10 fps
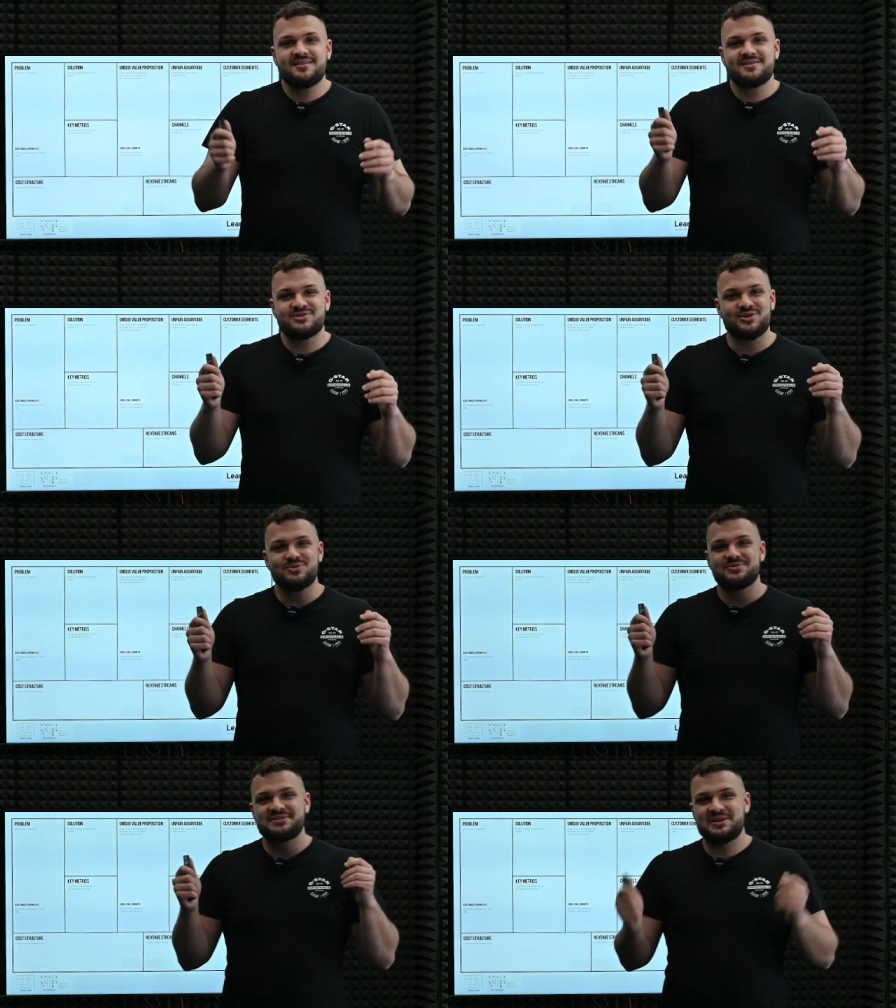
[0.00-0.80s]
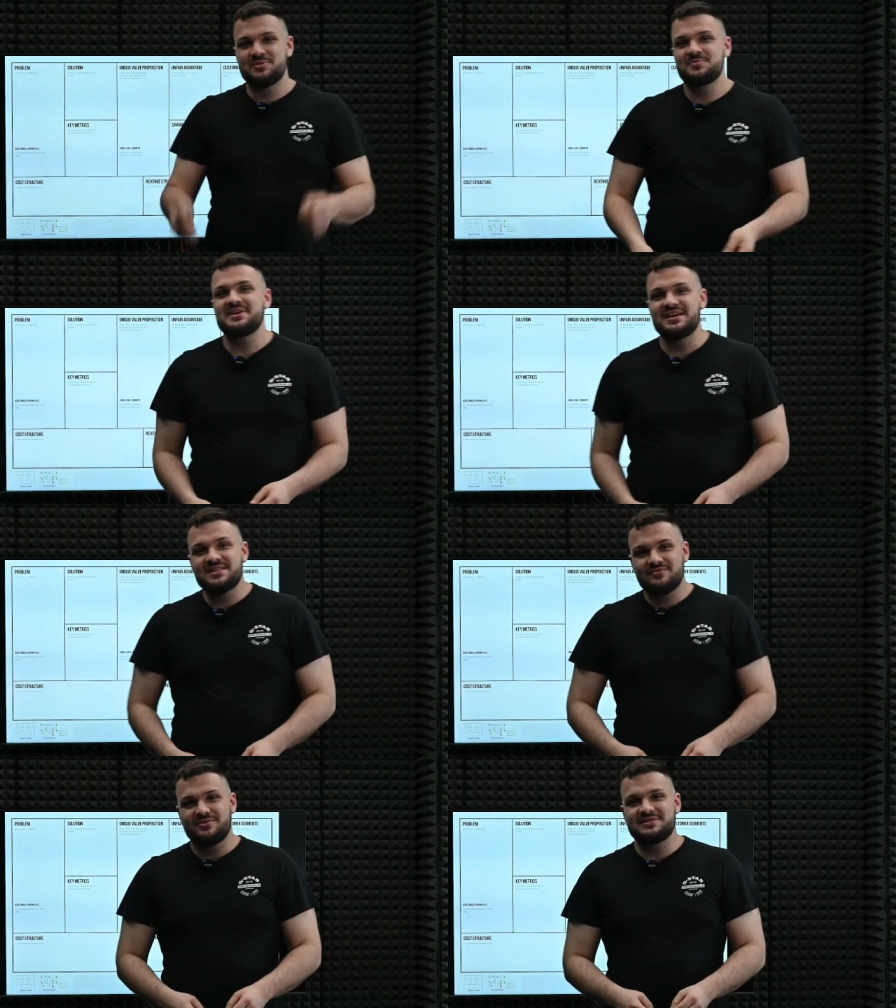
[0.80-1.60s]
So that will be it
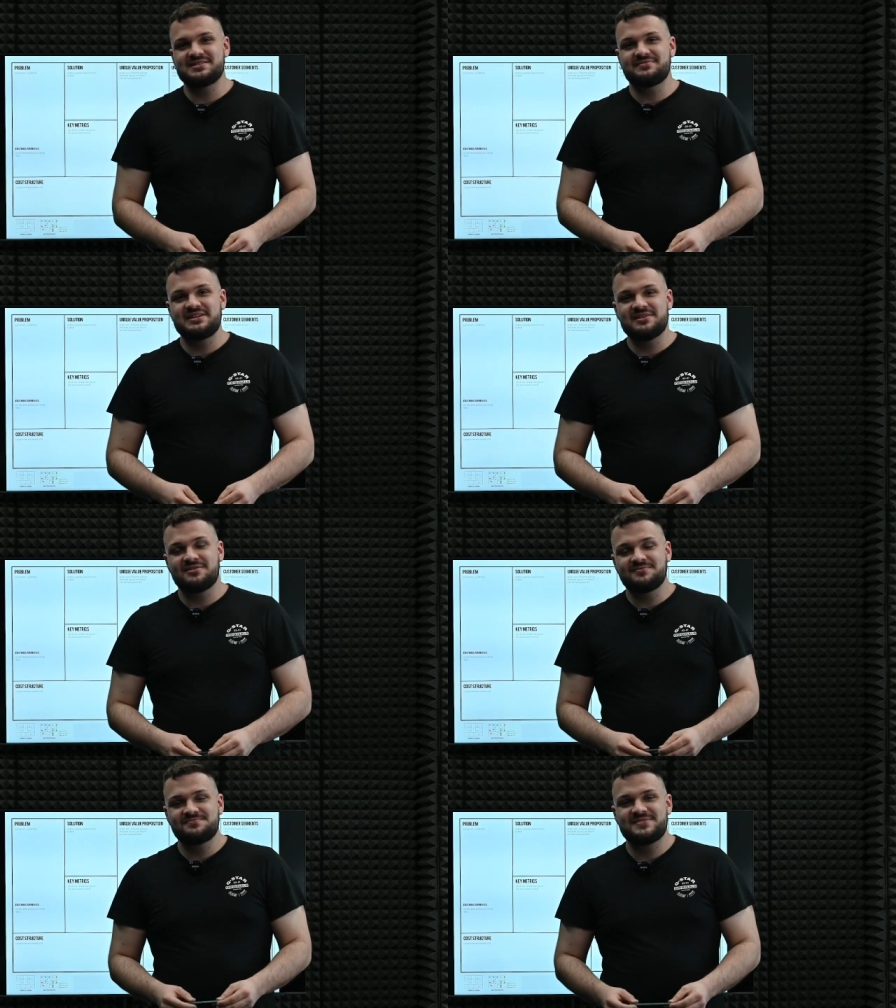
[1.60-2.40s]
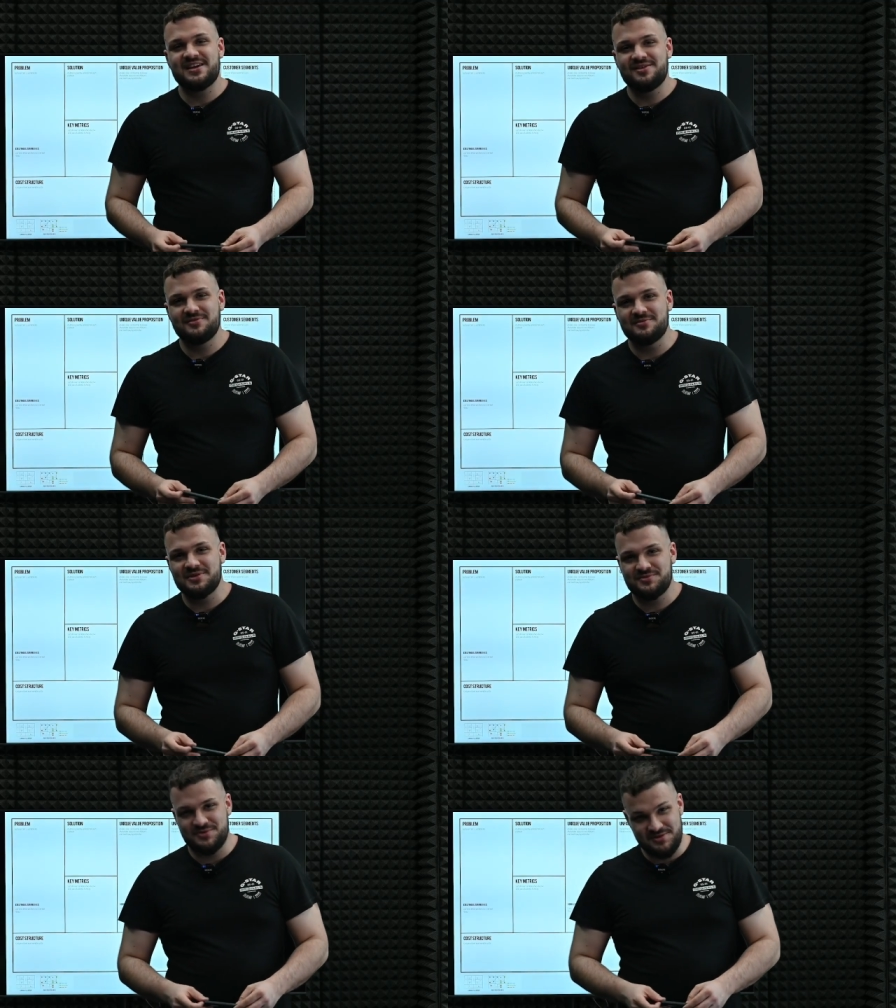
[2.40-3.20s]
for this video. Thank you very much
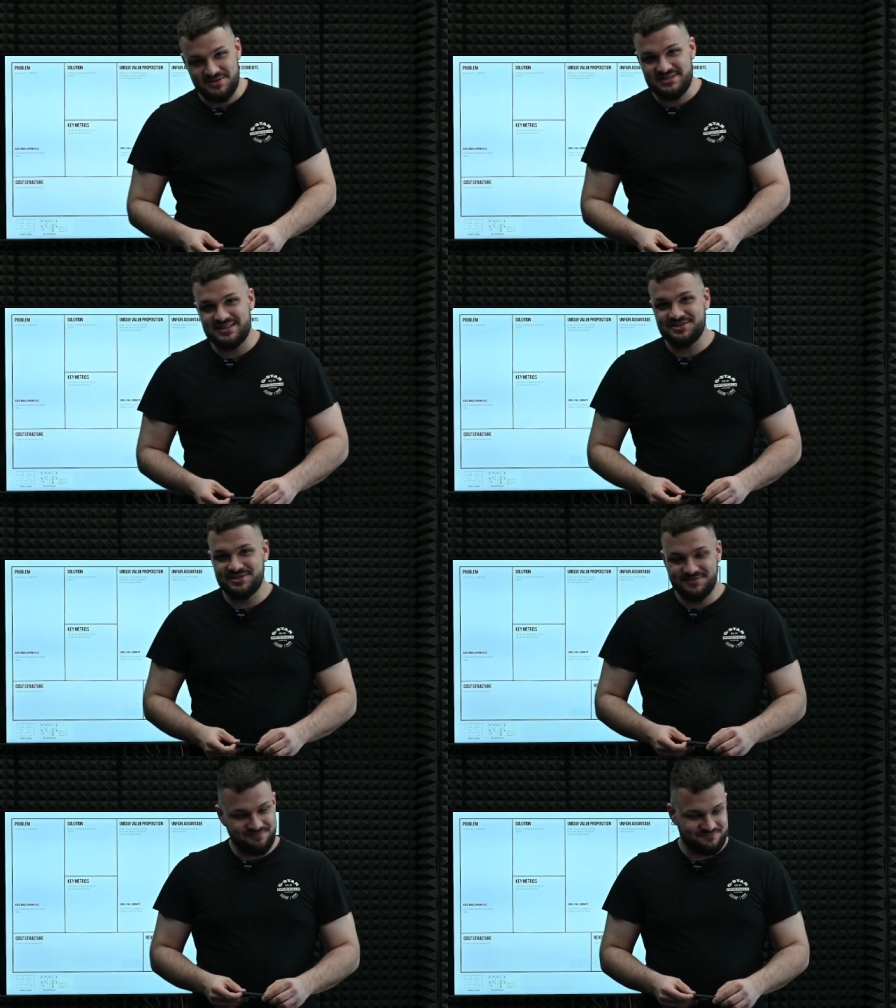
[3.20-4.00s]
for your attention,